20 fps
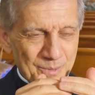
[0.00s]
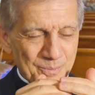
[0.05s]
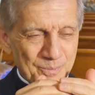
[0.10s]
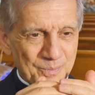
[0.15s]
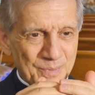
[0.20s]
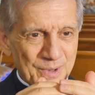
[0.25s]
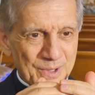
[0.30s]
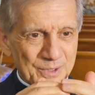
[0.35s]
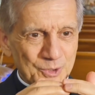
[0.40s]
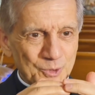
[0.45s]

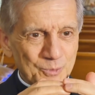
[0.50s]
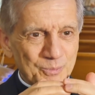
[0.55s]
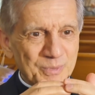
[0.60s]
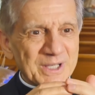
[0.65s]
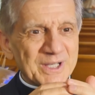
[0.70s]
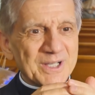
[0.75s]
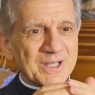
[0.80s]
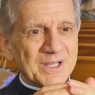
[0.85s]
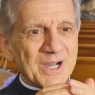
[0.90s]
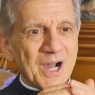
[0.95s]
but you
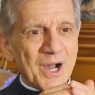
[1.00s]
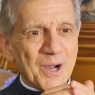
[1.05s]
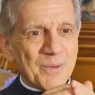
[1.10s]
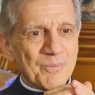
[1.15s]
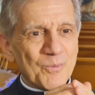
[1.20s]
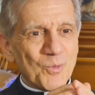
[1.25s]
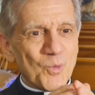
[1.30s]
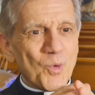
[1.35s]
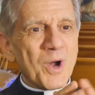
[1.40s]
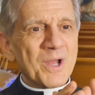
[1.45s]

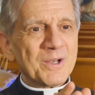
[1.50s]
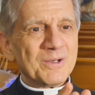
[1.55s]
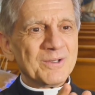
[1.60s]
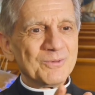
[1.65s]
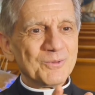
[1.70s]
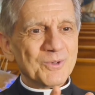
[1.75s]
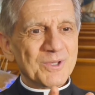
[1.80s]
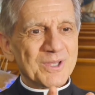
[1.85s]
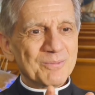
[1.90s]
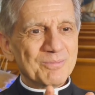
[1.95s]
become one
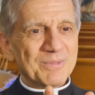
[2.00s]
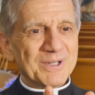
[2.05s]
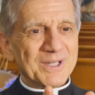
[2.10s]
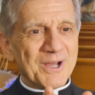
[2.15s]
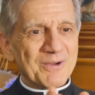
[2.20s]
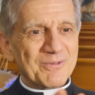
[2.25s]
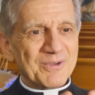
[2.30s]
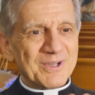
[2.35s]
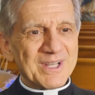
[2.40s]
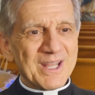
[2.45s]
with the
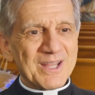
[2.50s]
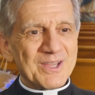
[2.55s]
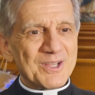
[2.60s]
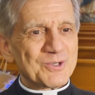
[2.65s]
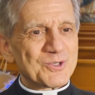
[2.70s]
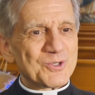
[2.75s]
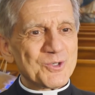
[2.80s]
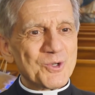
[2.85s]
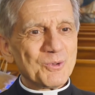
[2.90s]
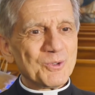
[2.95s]
beloved, and
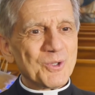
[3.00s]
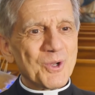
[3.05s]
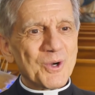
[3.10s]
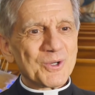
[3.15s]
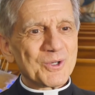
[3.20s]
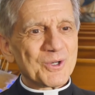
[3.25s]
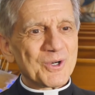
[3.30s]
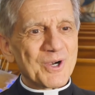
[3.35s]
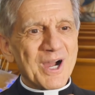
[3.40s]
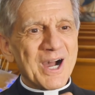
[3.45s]
there's no
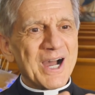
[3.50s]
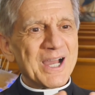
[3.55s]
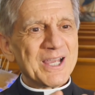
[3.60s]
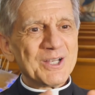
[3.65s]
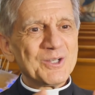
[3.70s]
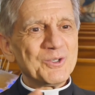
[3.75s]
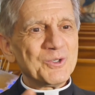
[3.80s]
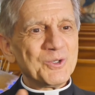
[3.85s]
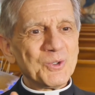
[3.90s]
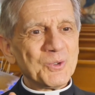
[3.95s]
longer I
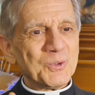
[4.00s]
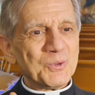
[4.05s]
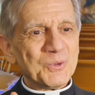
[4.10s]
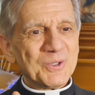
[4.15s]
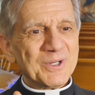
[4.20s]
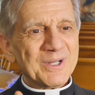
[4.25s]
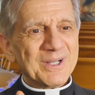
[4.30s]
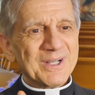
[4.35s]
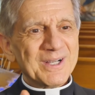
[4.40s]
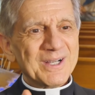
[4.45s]
and you,
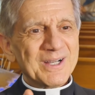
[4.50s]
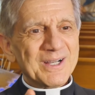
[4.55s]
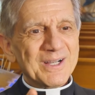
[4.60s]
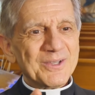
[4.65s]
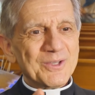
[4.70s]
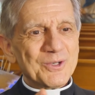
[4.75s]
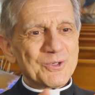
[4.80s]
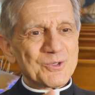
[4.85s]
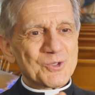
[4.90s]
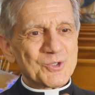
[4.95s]

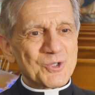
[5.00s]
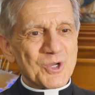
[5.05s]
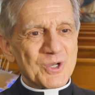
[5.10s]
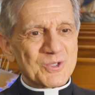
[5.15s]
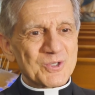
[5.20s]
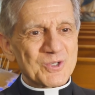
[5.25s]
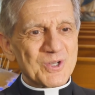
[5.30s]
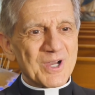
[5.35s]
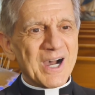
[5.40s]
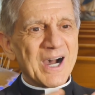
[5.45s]
there's
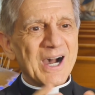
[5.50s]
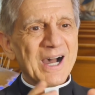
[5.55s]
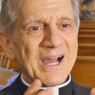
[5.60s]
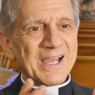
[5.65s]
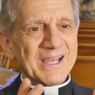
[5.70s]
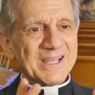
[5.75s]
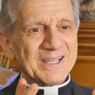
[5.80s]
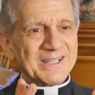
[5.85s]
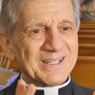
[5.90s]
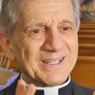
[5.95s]
just I.